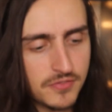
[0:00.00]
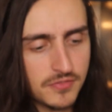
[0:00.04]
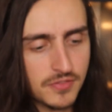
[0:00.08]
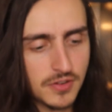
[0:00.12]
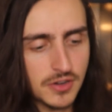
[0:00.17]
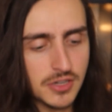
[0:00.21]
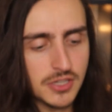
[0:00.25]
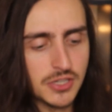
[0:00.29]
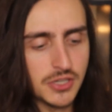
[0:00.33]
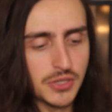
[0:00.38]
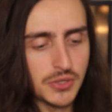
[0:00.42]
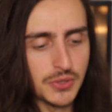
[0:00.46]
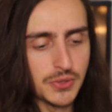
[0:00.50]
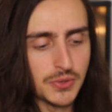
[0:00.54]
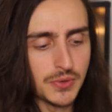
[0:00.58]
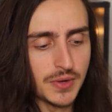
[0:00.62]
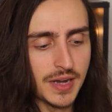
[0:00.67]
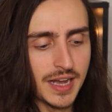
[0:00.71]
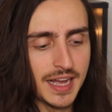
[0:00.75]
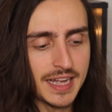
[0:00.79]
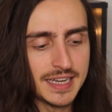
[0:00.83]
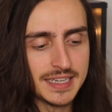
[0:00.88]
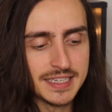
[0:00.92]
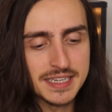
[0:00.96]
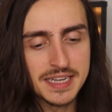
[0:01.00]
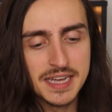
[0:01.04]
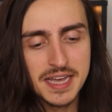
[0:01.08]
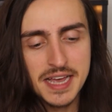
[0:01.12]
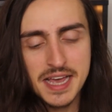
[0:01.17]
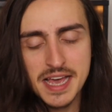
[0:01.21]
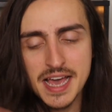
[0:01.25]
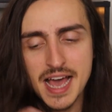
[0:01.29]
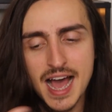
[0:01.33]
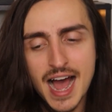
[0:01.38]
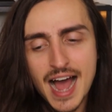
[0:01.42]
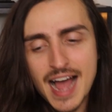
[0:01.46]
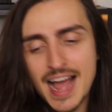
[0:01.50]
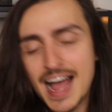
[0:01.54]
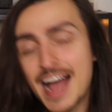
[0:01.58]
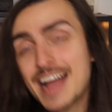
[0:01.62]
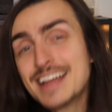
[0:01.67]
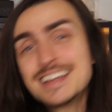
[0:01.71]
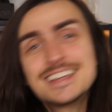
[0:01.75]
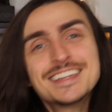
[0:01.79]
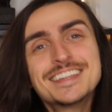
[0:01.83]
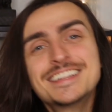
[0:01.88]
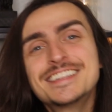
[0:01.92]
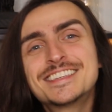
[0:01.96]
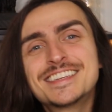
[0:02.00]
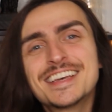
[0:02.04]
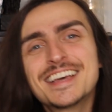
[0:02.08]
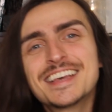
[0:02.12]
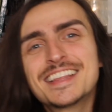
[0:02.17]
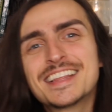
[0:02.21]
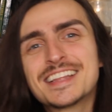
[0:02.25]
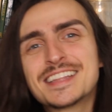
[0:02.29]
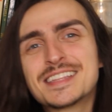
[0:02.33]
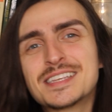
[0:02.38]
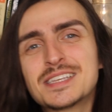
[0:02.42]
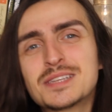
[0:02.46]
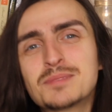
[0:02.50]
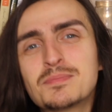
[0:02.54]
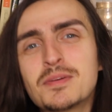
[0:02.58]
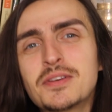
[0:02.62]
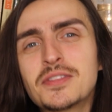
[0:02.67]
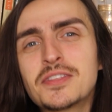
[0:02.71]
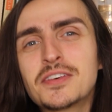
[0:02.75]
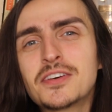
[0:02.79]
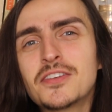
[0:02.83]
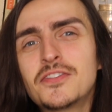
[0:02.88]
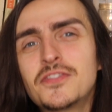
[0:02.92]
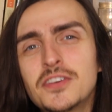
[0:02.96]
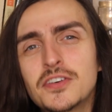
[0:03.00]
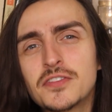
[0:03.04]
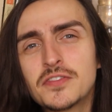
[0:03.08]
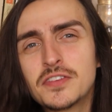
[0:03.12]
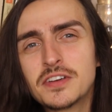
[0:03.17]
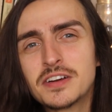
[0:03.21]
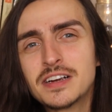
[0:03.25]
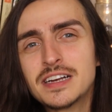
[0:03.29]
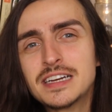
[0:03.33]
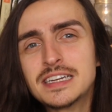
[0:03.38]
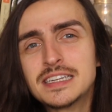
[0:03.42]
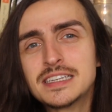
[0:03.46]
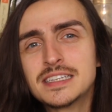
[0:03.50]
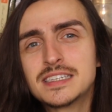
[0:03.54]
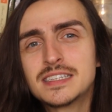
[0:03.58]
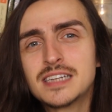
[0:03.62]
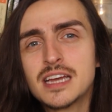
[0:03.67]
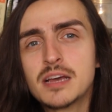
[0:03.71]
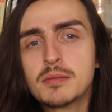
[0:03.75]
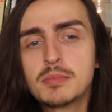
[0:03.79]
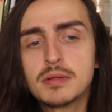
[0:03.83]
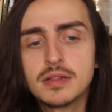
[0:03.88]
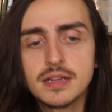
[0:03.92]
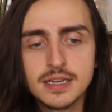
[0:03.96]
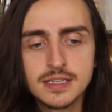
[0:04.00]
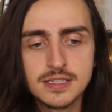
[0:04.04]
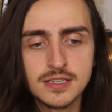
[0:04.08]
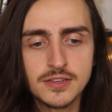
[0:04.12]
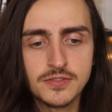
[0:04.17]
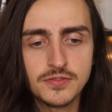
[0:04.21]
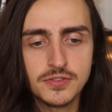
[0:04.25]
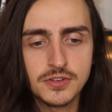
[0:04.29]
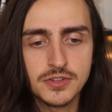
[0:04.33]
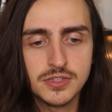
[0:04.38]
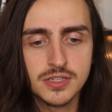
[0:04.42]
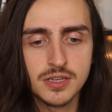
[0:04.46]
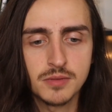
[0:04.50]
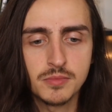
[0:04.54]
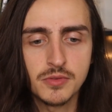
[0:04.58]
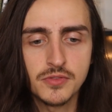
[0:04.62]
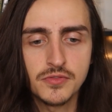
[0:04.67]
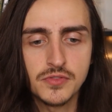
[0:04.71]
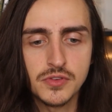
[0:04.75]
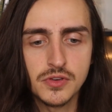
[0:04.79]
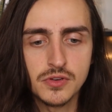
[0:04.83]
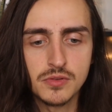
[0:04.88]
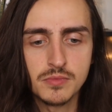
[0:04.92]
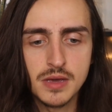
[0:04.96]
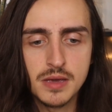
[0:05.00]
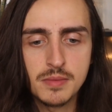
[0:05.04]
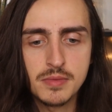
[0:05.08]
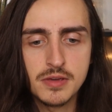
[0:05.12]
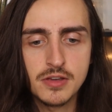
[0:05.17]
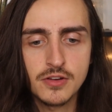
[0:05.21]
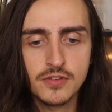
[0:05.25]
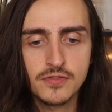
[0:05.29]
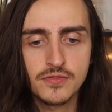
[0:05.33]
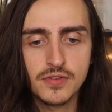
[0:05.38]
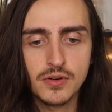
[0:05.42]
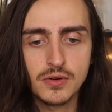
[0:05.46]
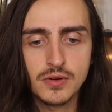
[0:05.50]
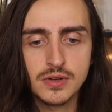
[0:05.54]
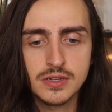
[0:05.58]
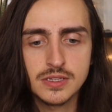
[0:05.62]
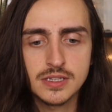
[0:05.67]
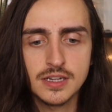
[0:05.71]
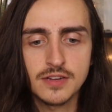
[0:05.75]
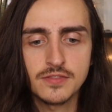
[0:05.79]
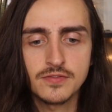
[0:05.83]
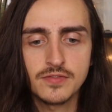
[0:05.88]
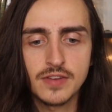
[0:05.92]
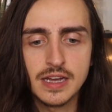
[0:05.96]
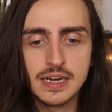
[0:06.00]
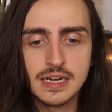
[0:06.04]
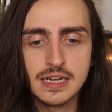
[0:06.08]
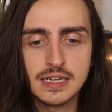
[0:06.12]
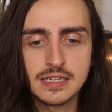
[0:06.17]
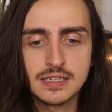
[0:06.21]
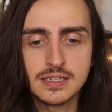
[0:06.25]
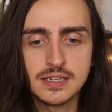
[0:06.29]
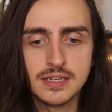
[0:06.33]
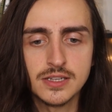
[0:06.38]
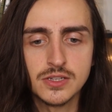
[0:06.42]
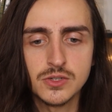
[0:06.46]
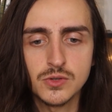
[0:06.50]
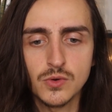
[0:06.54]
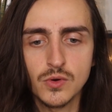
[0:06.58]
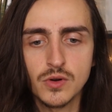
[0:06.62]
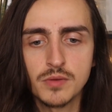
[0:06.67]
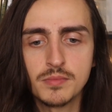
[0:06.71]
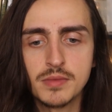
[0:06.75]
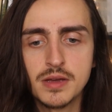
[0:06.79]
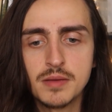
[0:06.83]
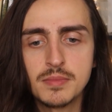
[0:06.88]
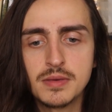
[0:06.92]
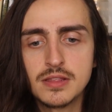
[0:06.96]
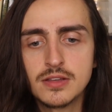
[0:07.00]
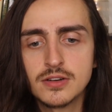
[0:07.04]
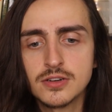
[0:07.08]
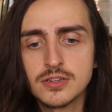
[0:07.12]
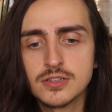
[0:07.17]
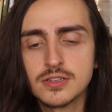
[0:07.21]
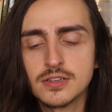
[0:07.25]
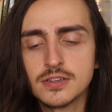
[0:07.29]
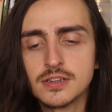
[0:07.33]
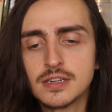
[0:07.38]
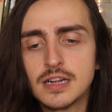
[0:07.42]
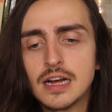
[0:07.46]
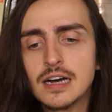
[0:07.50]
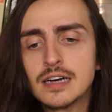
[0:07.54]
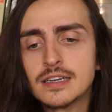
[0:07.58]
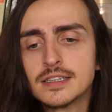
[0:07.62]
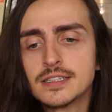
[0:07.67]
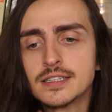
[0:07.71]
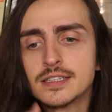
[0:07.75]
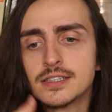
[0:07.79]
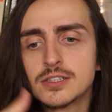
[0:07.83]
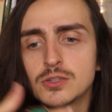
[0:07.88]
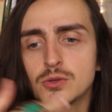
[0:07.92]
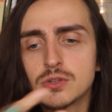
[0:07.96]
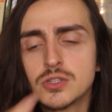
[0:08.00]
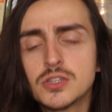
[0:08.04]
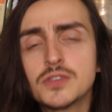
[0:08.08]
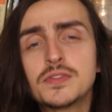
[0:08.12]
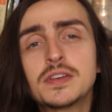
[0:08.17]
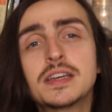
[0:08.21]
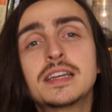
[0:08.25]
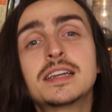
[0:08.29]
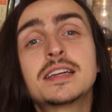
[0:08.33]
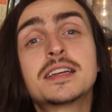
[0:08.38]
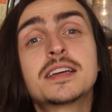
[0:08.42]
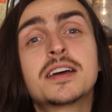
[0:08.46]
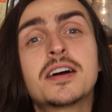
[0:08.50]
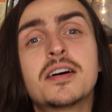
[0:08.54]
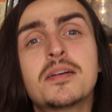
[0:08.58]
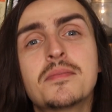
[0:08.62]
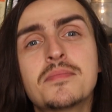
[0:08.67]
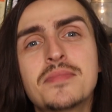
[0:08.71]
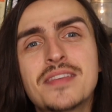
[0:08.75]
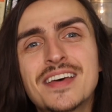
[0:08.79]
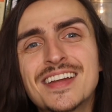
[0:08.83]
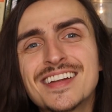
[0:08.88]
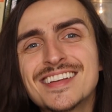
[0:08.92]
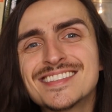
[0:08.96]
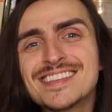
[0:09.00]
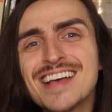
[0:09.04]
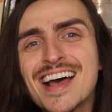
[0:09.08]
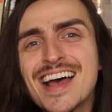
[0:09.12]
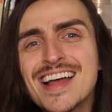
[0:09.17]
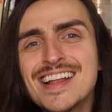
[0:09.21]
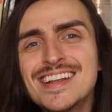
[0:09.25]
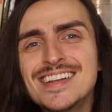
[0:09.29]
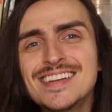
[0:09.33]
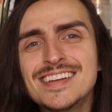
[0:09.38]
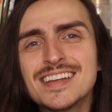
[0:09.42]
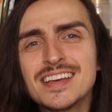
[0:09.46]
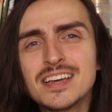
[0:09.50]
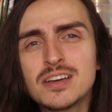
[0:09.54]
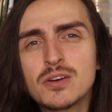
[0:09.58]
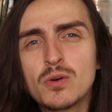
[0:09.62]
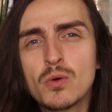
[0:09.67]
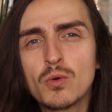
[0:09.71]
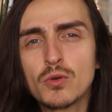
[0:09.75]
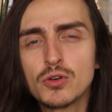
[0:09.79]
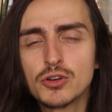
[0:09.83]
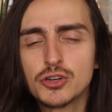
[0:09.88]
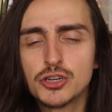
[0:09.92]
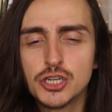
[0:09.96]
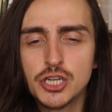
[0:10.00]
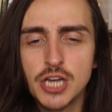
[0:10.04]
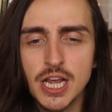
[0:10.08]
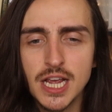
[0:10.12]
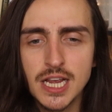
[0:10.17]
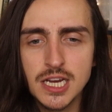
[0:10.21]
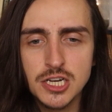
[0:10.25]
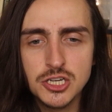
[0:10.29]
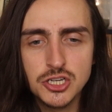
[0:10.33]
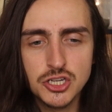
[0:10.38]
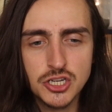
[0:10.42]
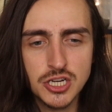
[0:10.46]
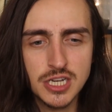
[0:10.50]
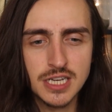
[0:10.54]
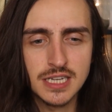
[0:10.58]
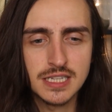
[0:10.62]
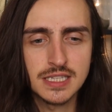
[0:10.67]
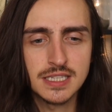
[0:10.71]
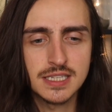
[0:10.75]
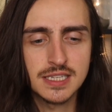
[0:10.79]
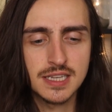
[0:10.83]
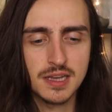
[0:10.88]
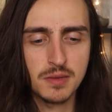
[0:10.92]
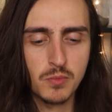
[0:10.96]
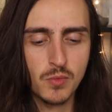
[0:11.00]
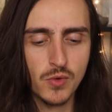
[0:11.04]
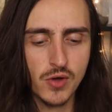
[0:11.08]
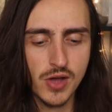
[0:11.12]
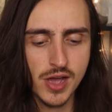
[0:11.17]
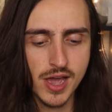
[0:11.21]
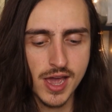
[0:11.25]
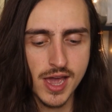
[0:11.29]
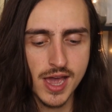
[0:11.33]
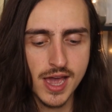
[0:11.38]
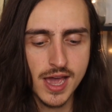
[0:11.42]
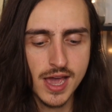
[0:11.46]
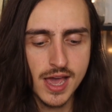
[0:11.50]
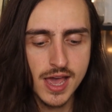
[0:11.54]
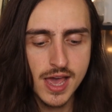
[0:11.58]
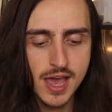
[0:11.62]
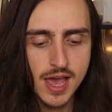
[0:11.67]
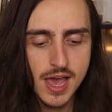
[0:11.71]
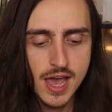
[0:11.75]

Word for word: for you and I, I did say that this month could feel very destabilizing for some of you maybe you're focused on finances or maybe there's a, a source of income that is ending or changing in some way